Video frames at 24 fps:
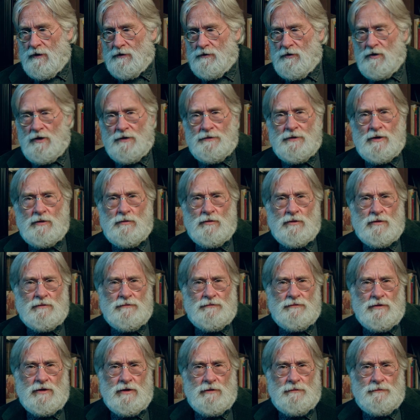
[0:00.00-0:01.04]
You know, I think one
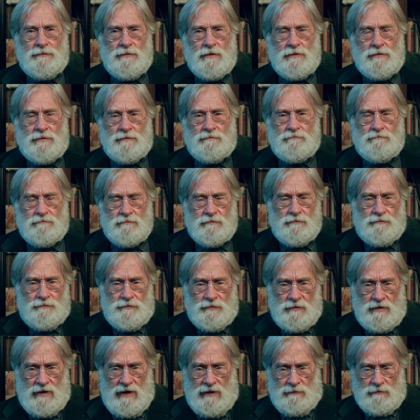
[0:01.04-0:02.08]
of uh, the
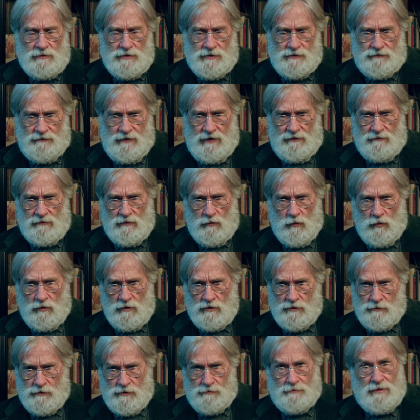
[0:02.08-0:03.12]
Gammell's favorite
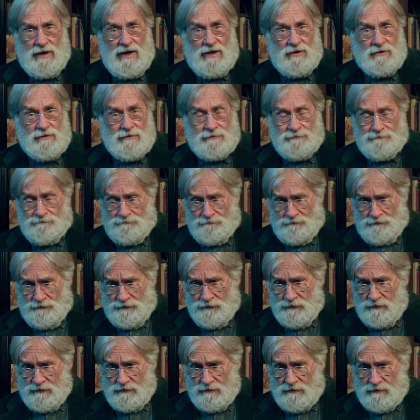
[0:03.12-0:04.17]
words was pattern,
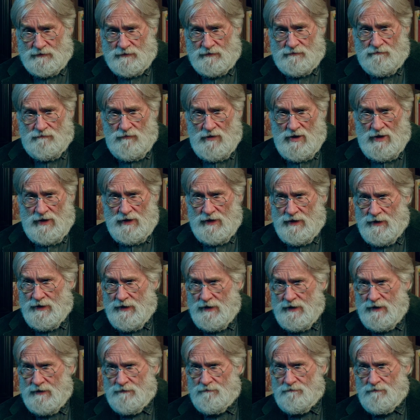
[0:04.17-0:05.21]
and
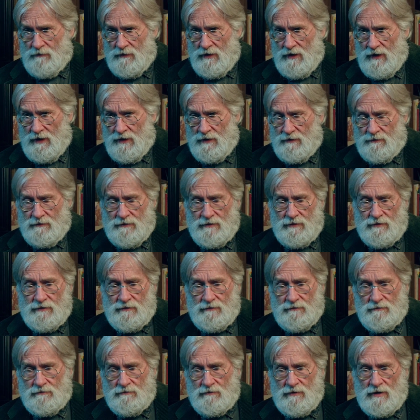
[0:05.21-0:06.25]
I, I,
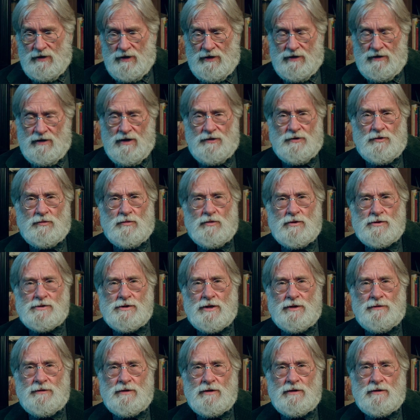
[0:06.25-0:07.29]
like other words,
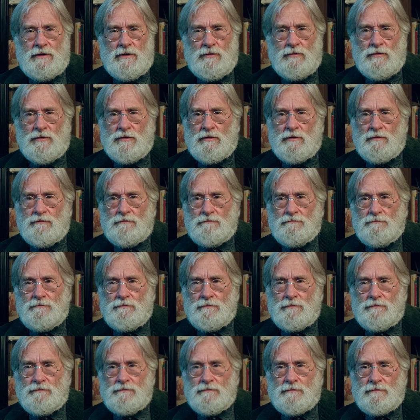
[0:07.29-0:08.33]
I think there were.
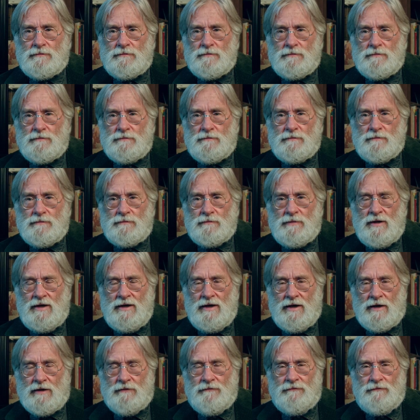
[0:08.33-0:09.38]
He
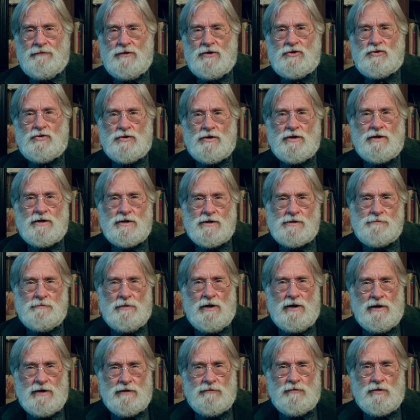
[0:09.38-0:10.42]
had a vision in his
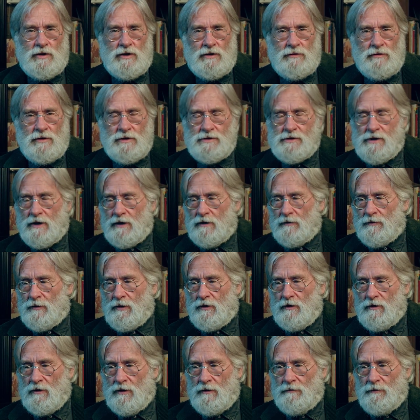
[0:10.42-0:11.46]
mind of what it was. I don't
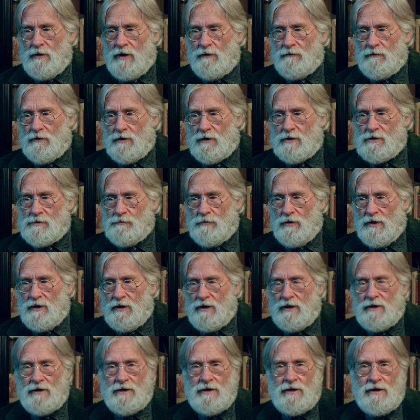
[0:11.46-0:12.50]
recall him ever
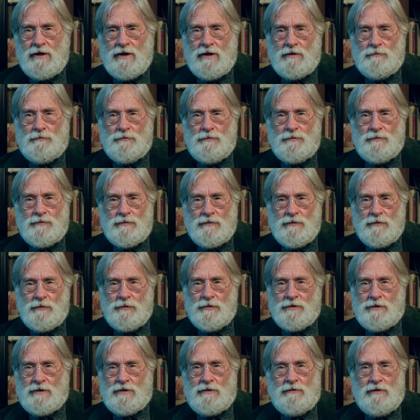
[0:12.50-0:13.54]
explaining it in care,
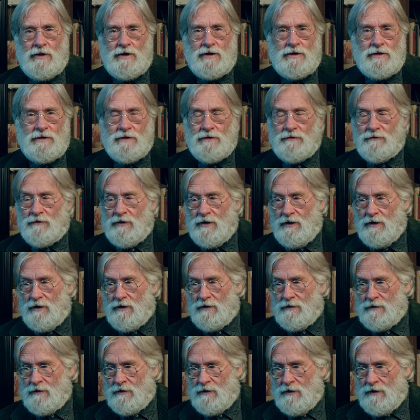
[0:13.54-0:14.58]
with great deal of
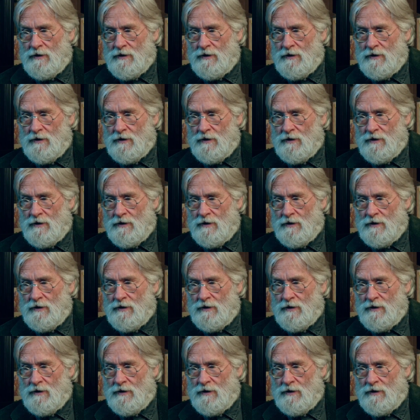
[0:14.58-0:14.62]
care,